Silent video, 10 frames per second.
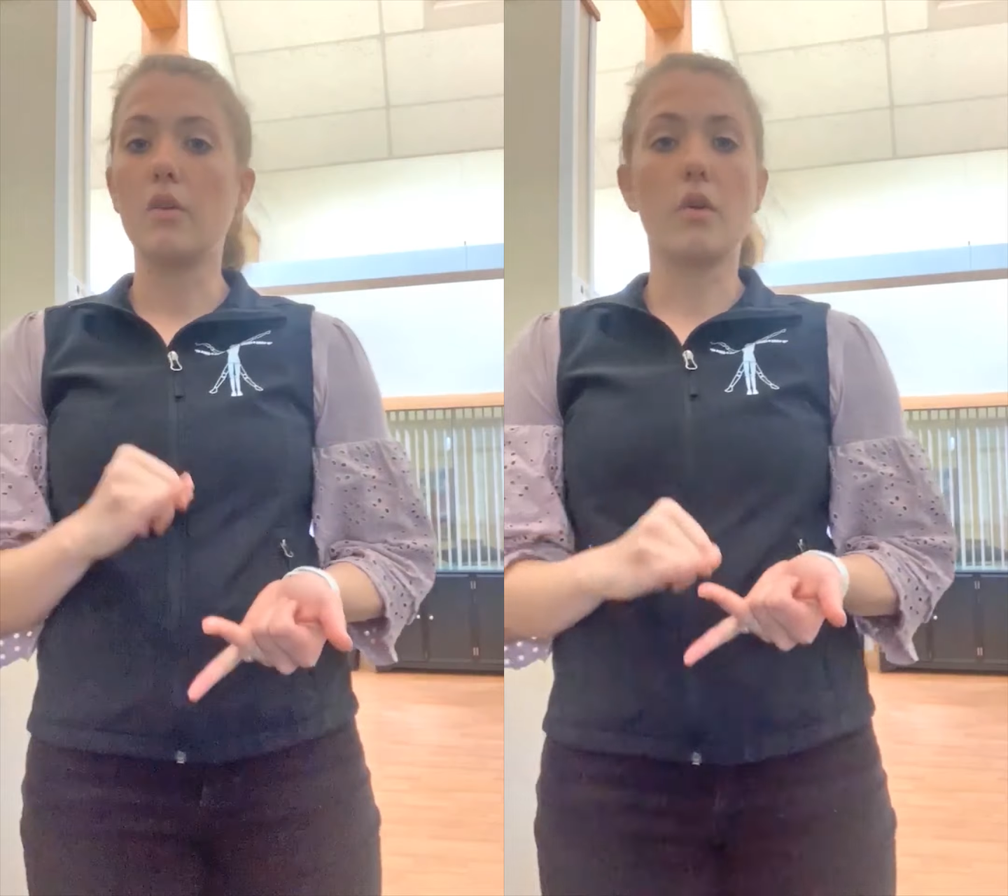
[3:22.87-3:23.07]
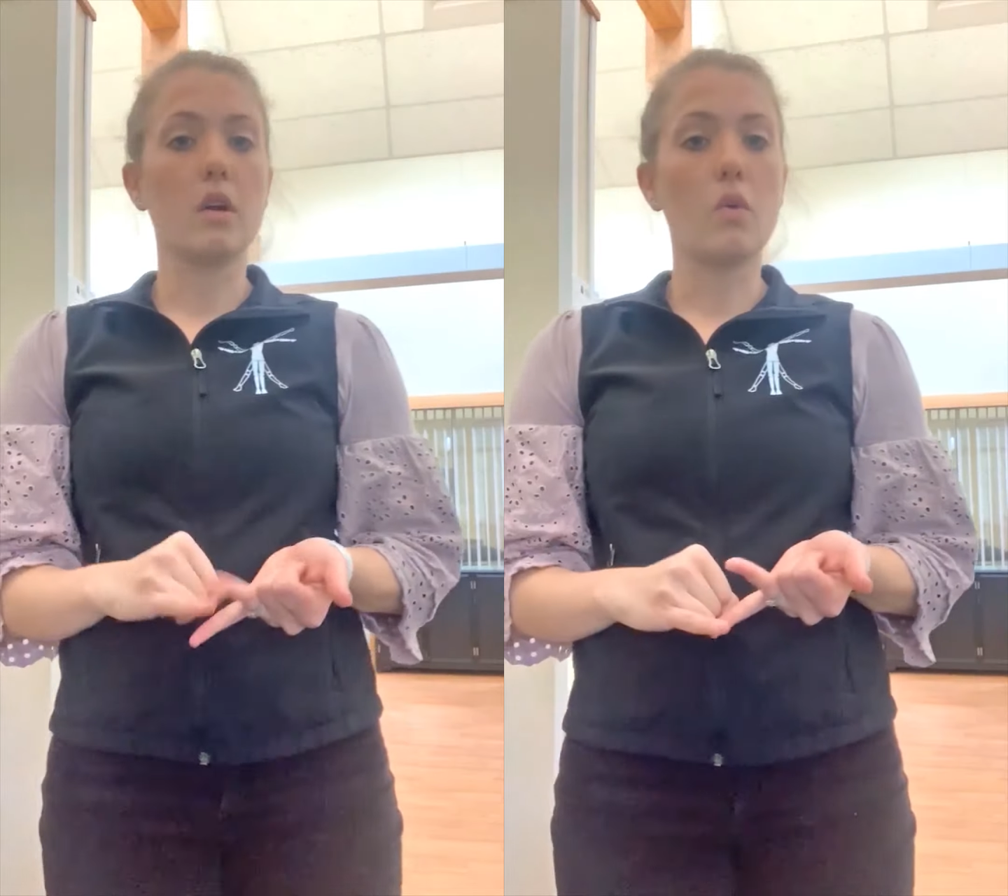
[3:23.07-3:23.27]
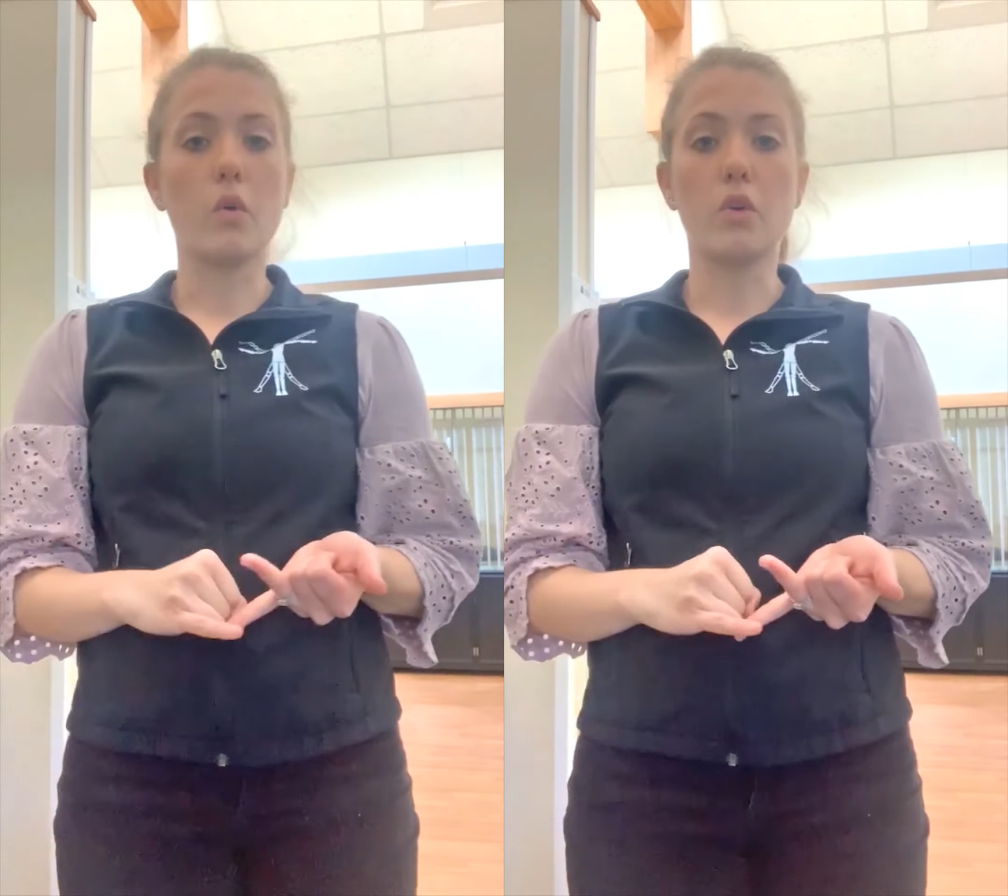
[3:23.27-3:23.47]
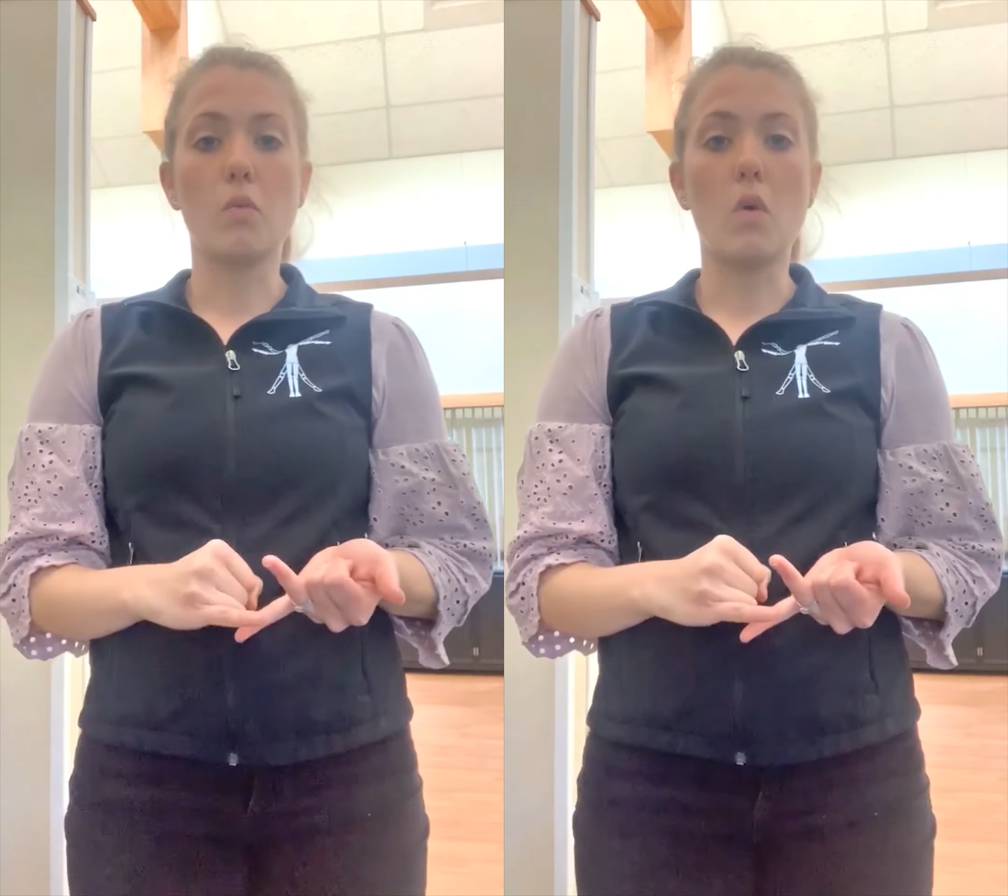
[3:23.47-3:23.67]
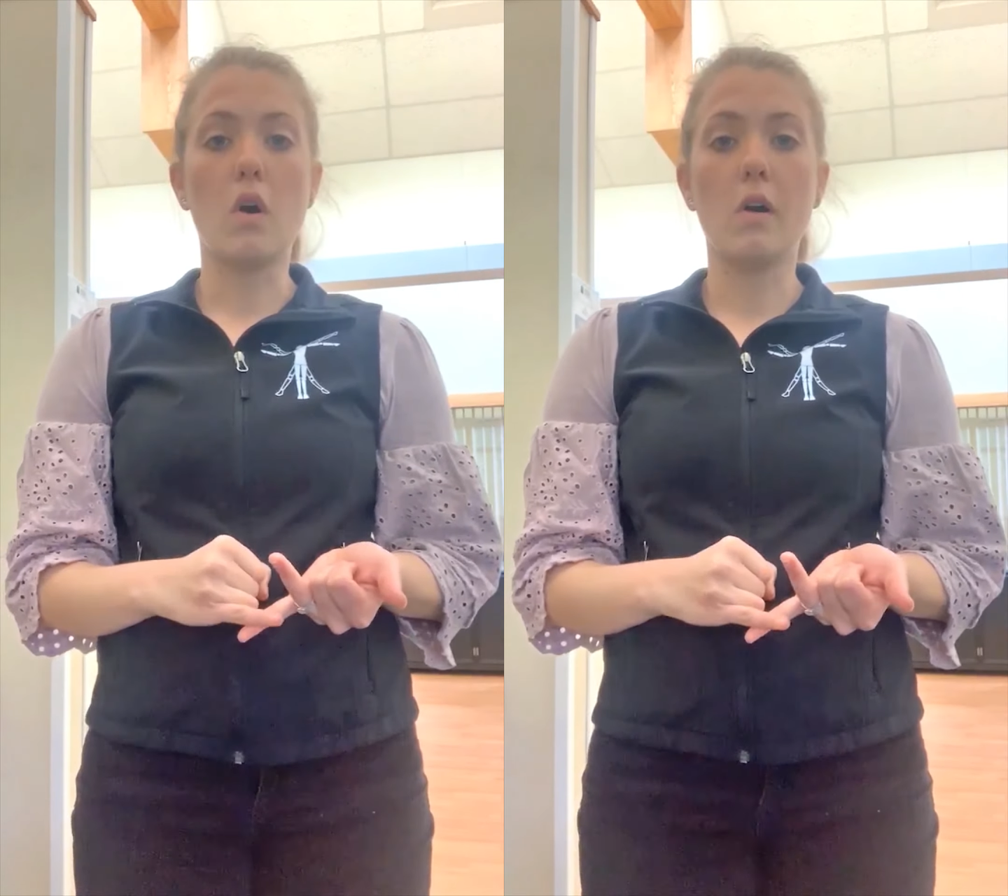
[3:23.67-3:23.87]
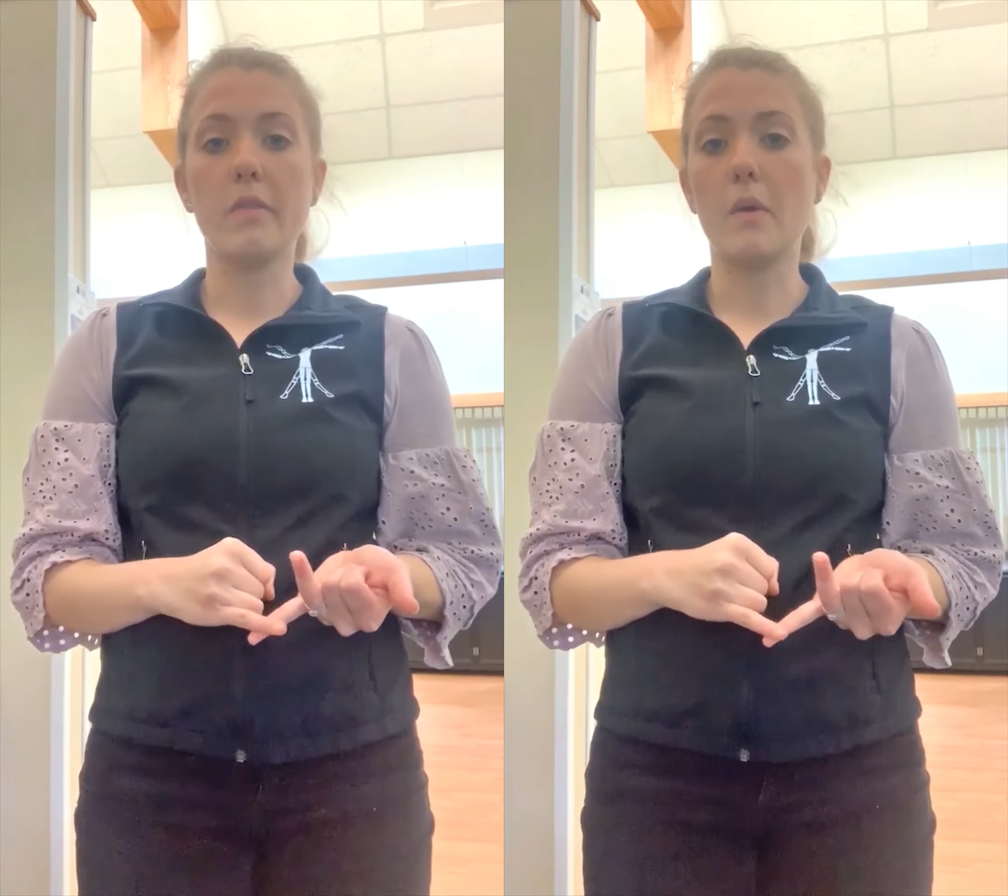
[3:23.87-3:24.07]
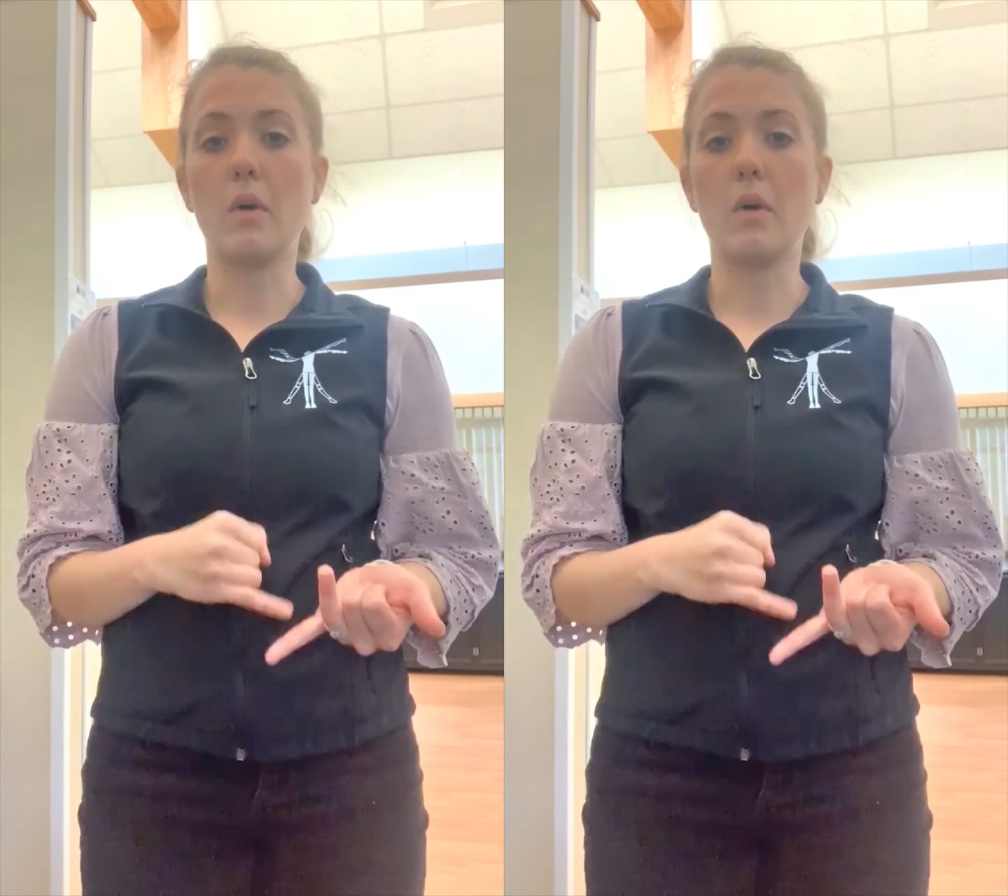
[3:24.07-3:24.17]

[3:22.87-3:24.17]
or a corner wall that